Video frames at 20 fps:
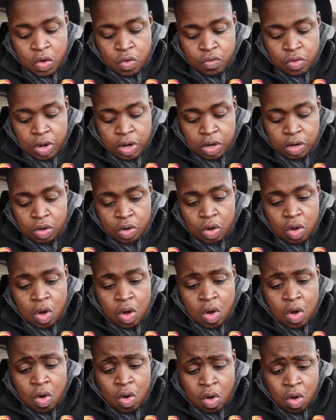Ready to
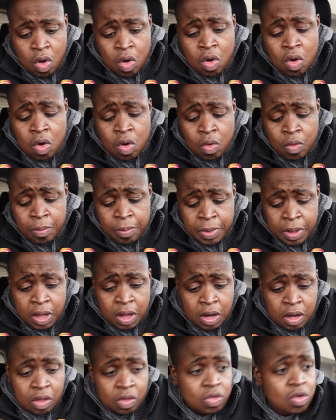go home.
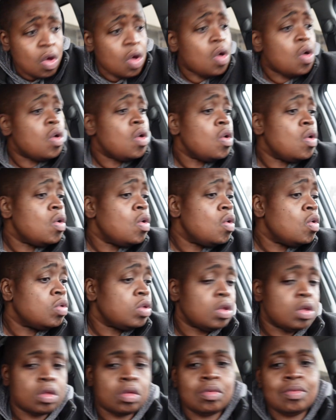It is
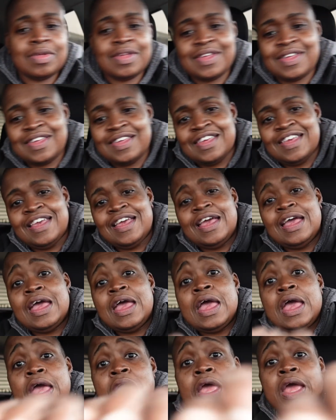cold.
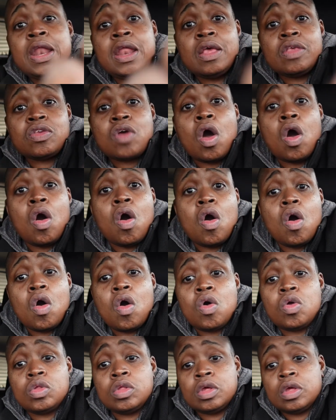It is
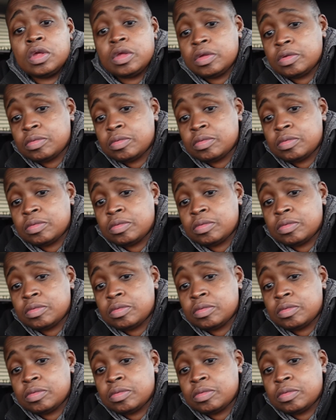cold